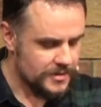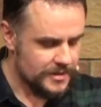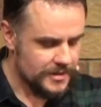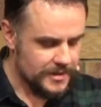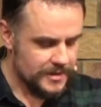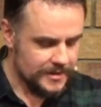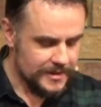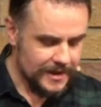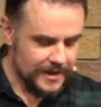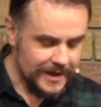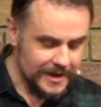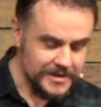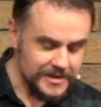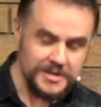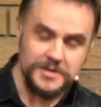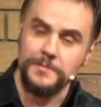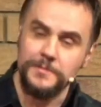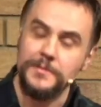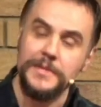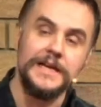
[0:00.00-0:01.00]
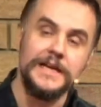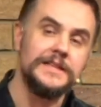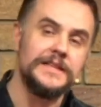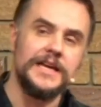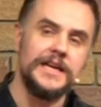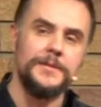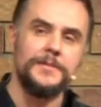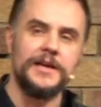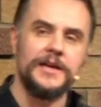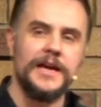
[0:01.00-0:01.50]
Now, that doesn't mean that he
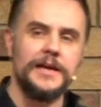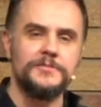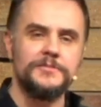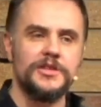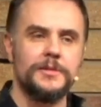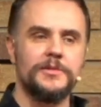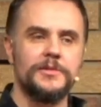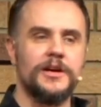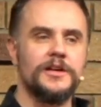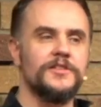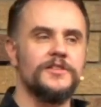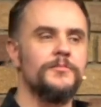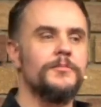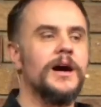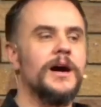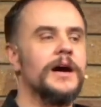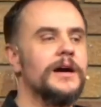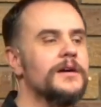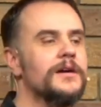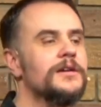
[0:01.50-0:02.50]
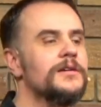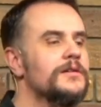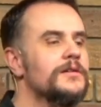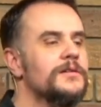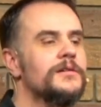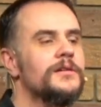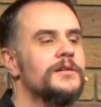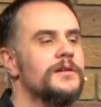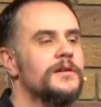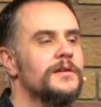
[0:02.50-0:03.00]
became some kind of monk.
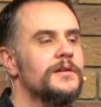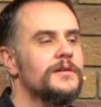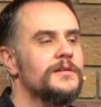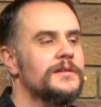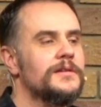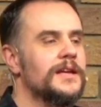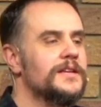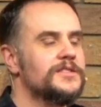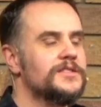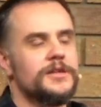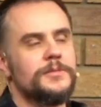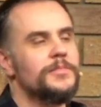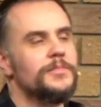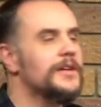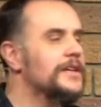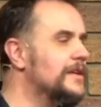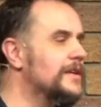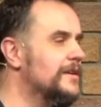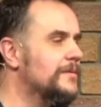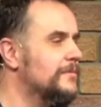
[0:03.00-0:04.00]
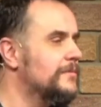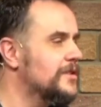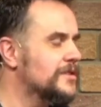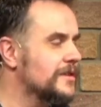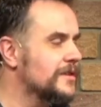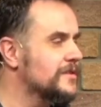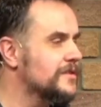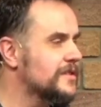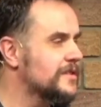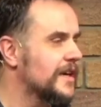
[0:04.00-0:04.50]
That is a complete
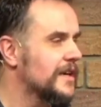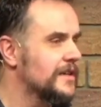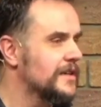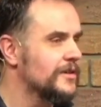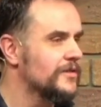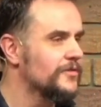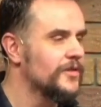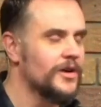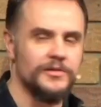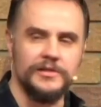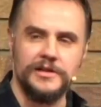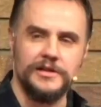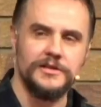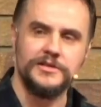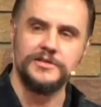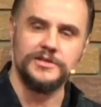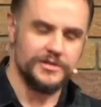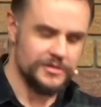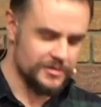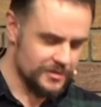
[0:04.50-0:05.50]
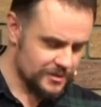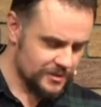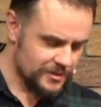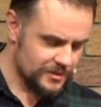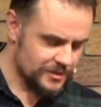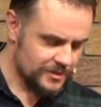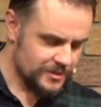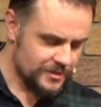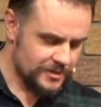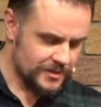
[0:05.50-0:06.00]
misunderstanding of holiness.
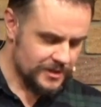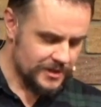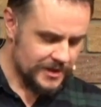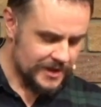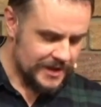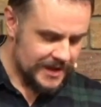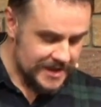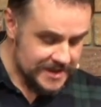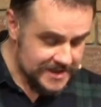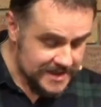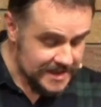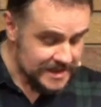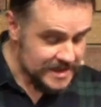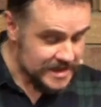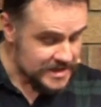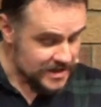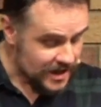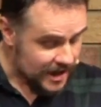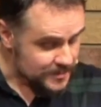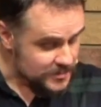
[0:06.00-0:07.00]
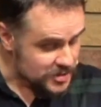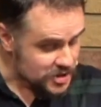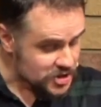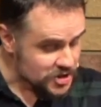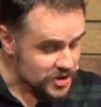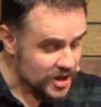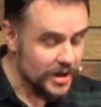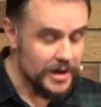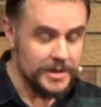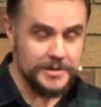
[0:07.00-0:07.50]
He didn't, I'm
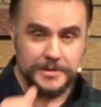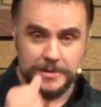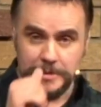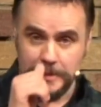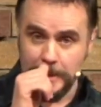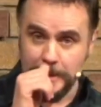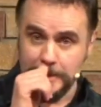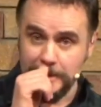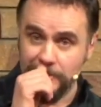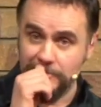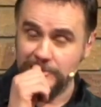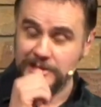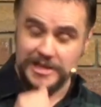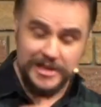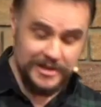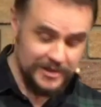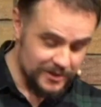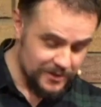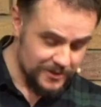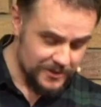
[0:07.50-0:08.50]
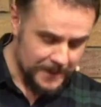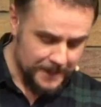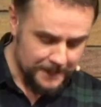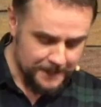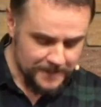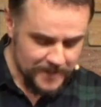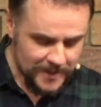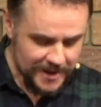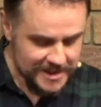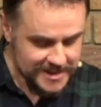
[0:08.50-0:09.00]
certain, I know he didn't.
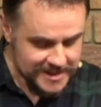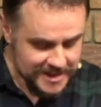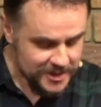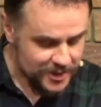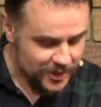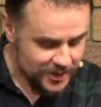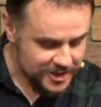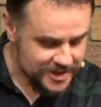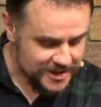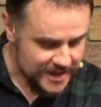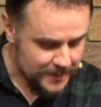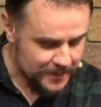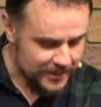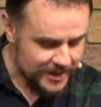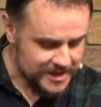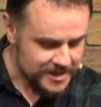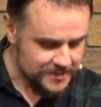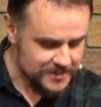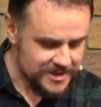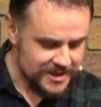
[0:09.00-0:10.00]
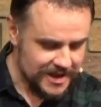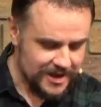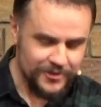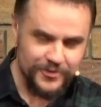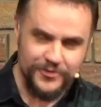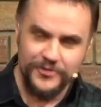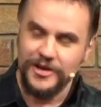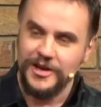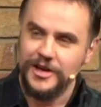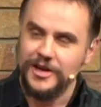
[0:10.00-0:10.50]
He did not separate himself
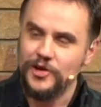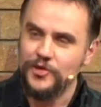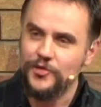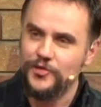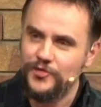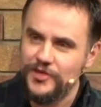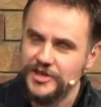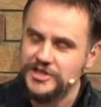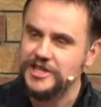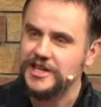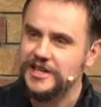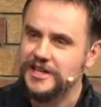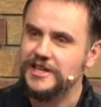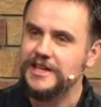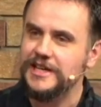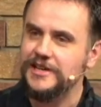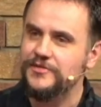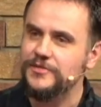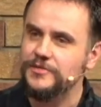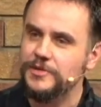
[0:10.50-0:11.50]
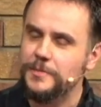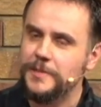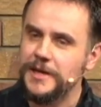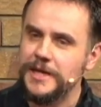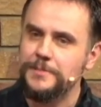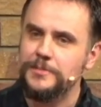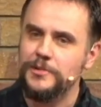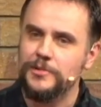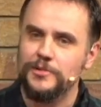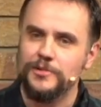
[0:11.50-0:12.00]
physically from the
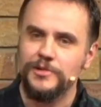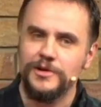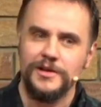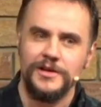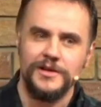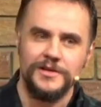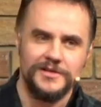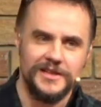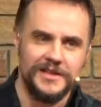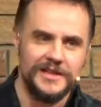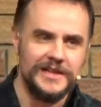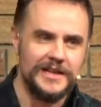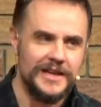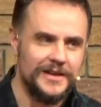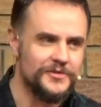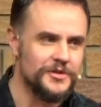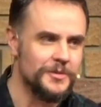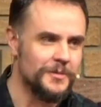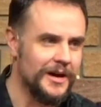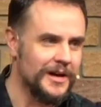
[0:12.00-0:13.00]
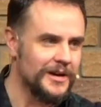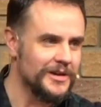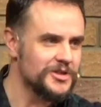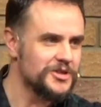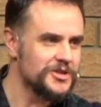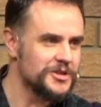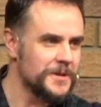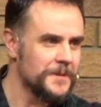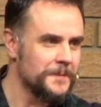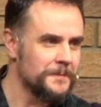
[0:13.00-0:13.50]
people that he lived amongst.
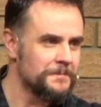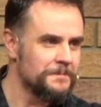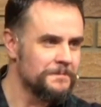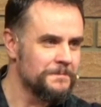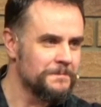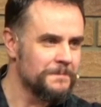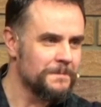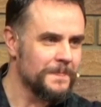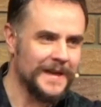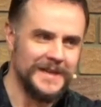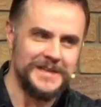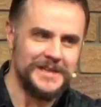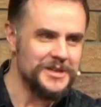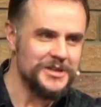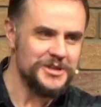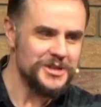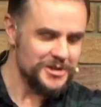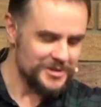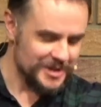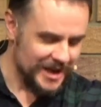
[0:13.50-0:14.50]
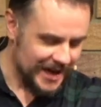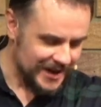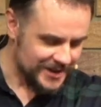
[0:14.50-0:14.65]
He didn't do that.